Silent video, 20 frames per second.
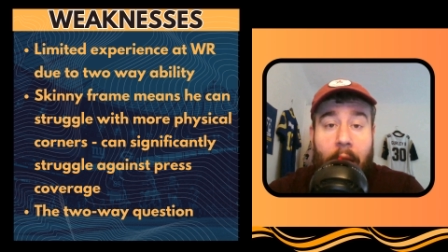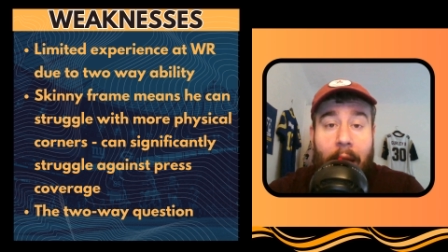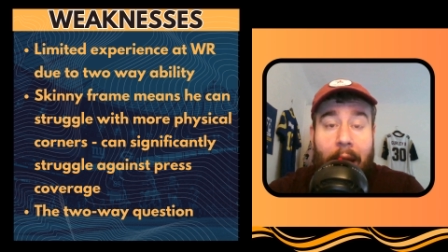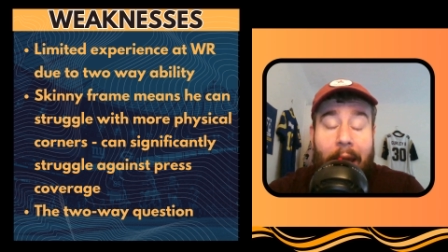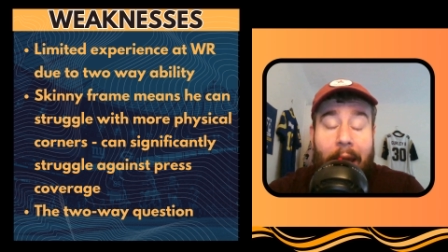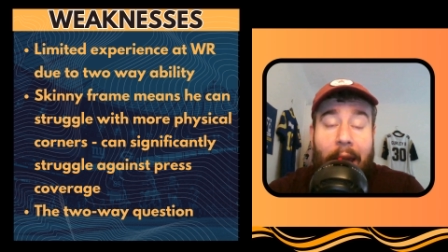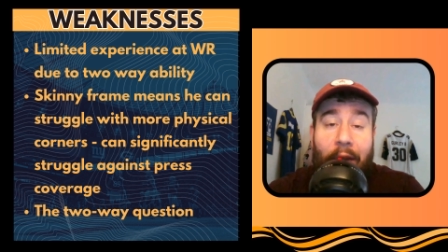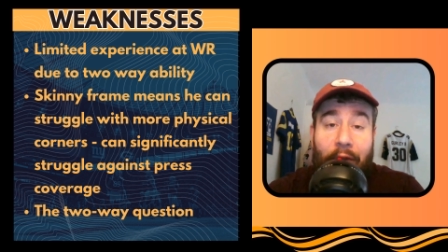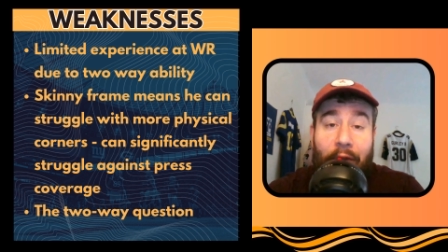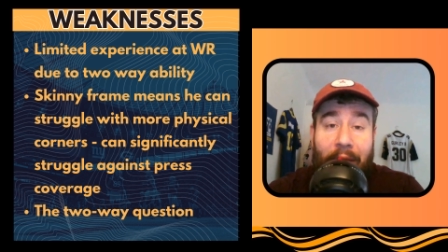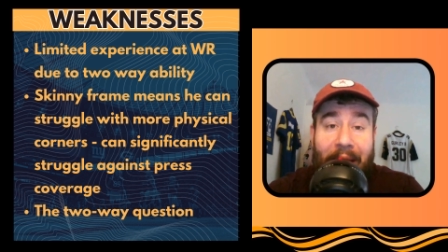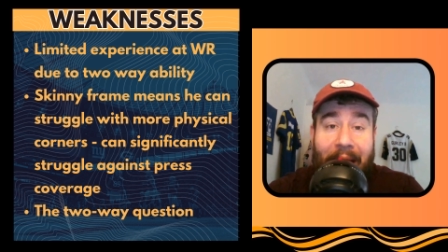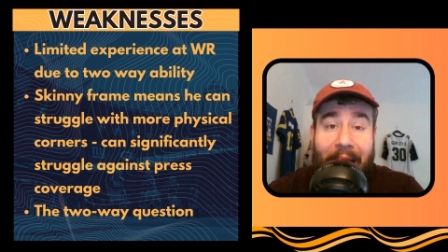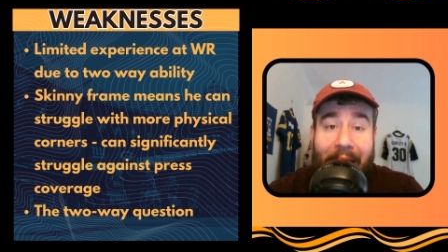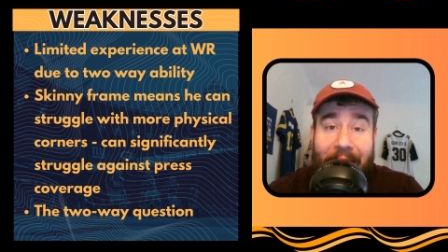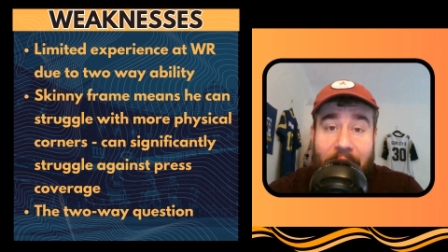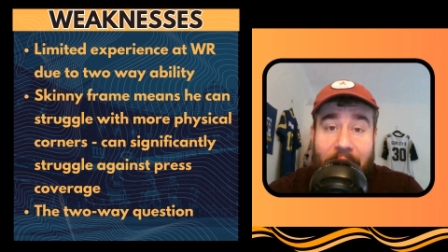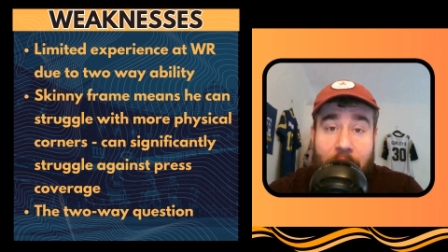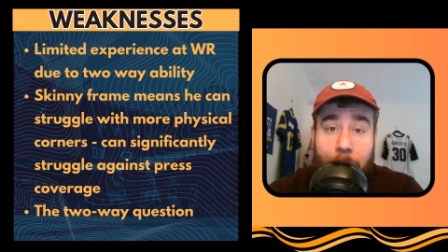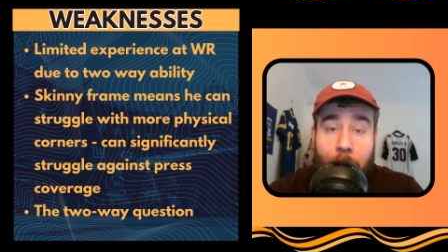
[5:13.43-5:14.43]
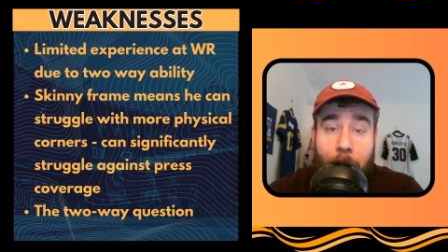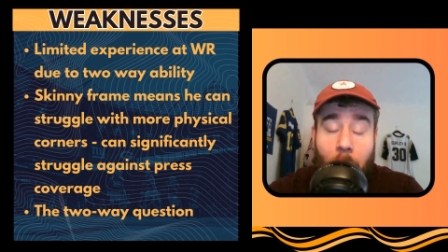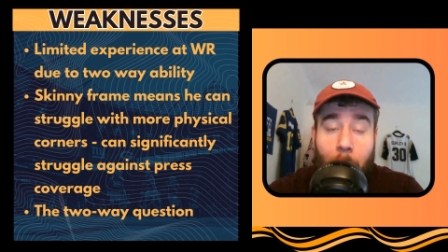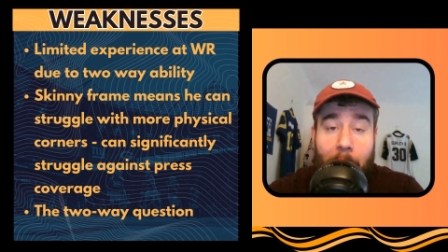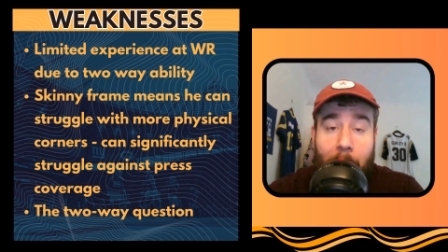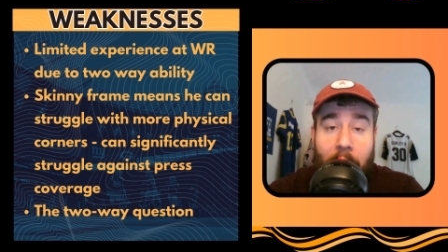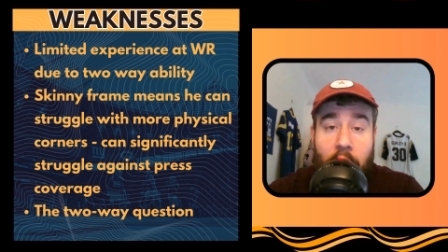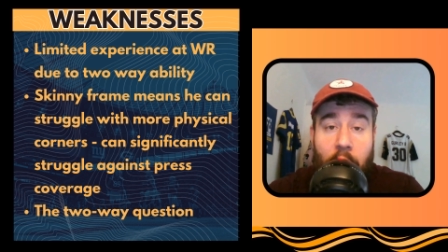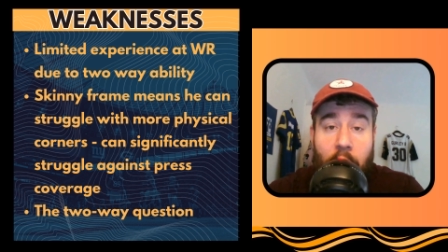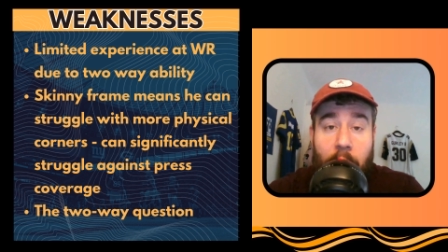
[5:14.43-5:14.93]
If he ends up going
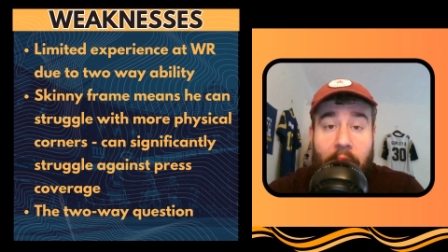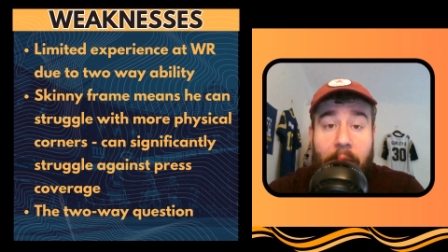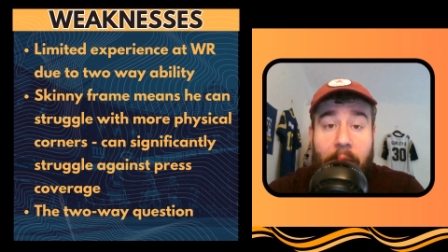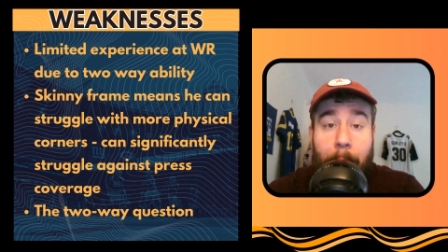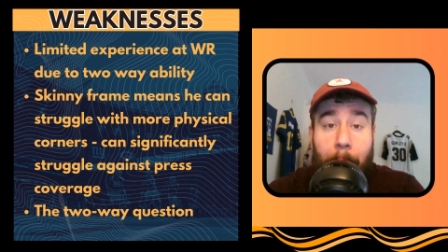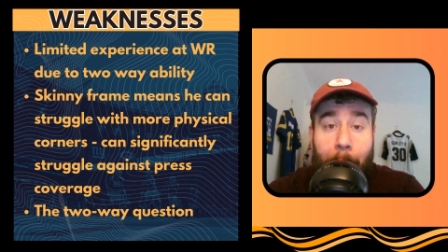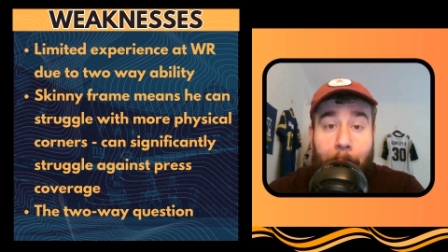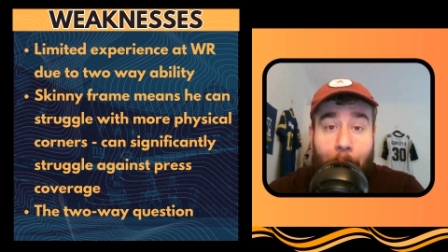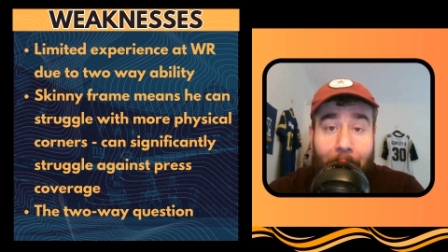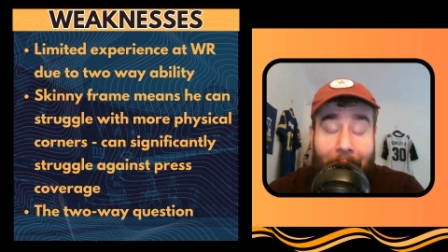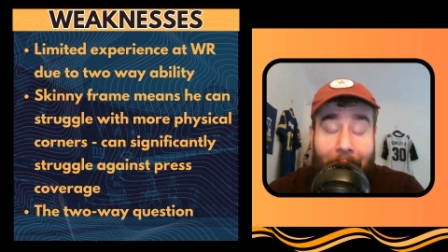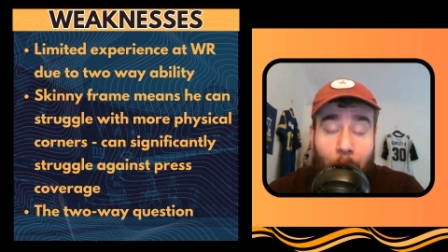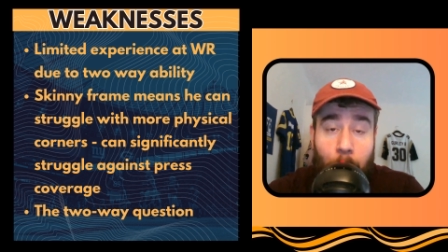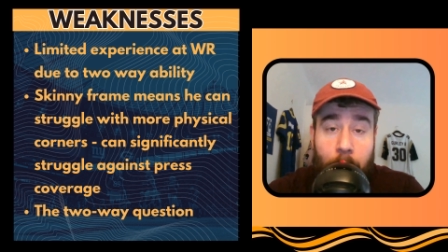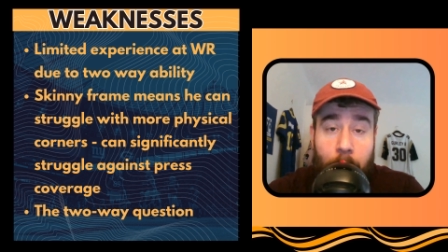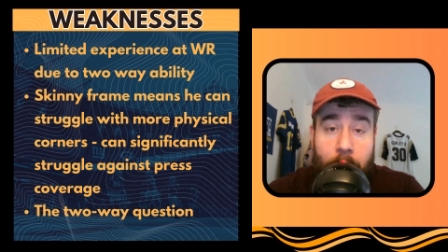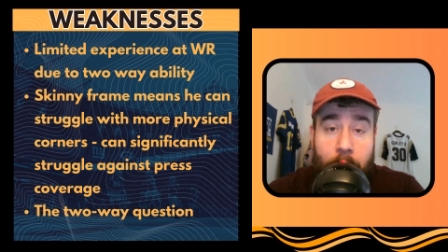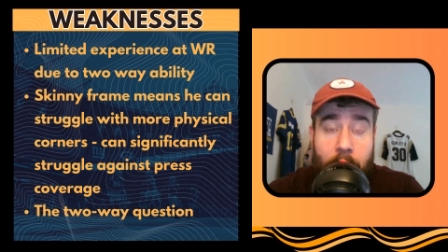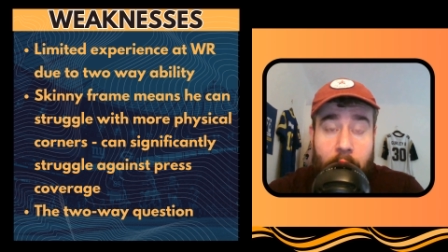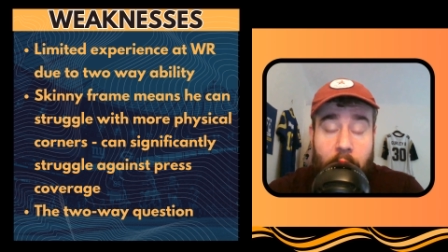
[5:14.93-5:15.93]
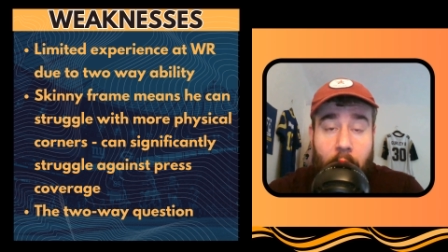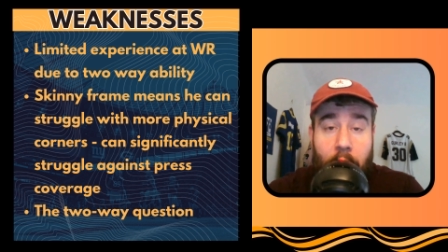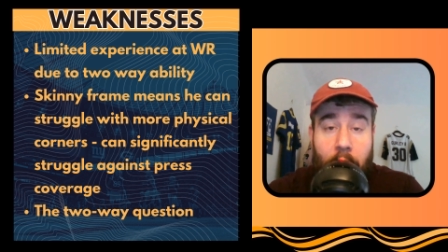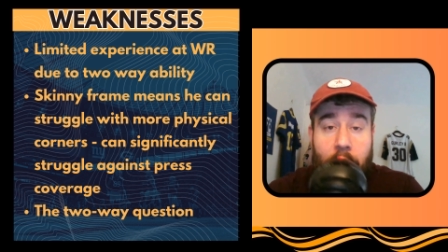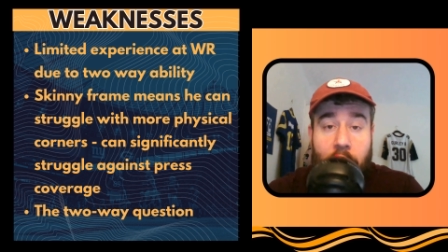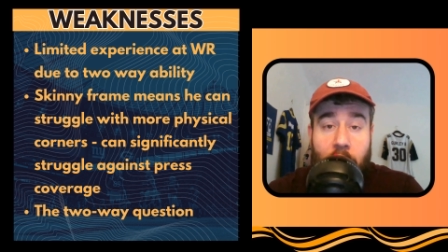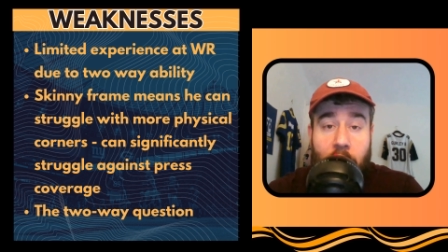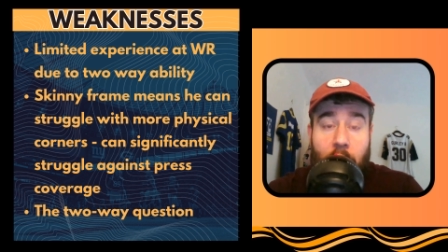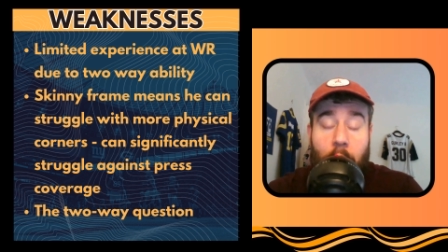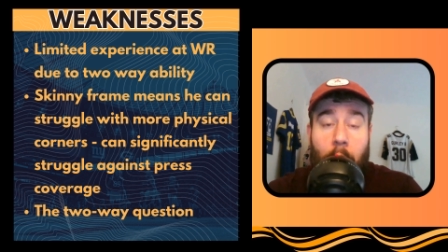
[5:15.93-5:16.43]
to the Browns at
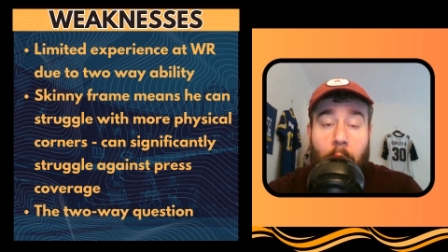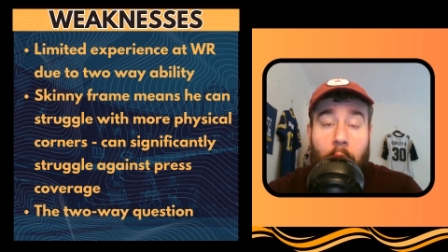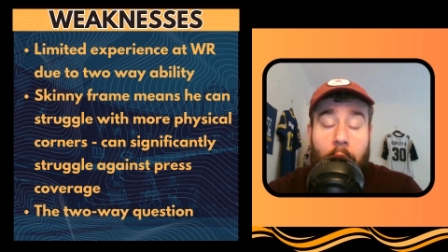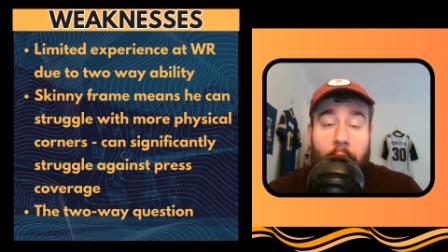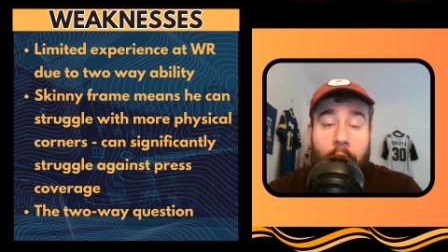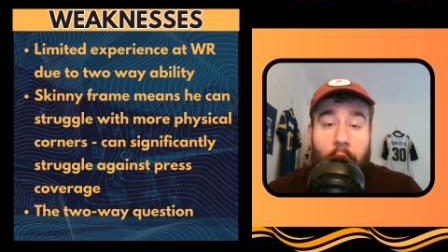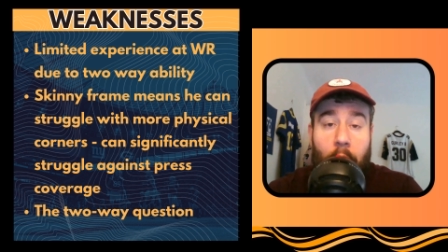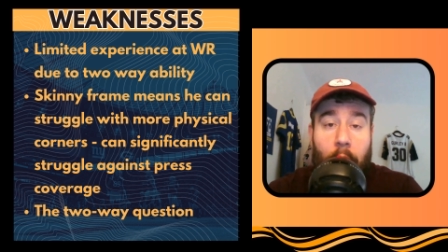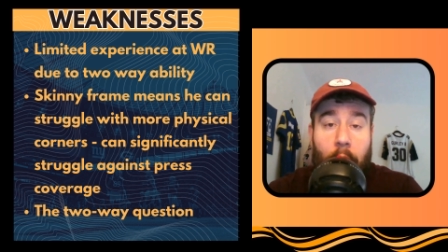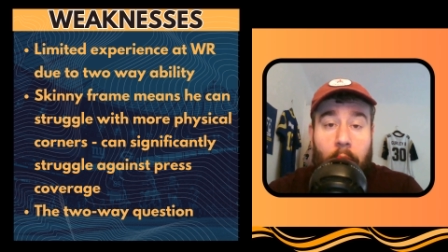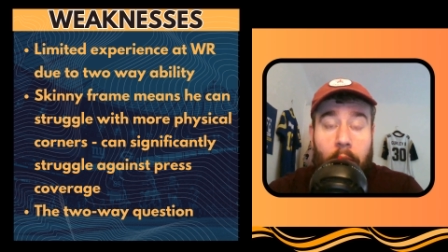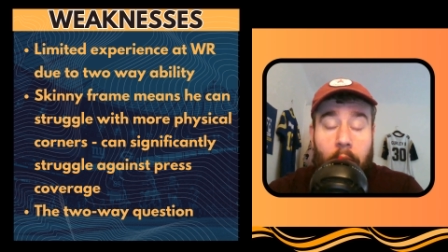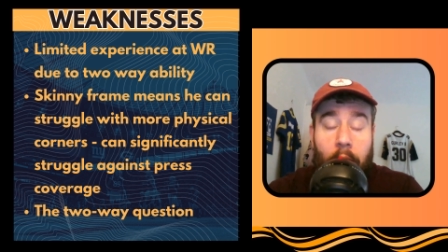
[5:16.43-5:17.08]
2 overall,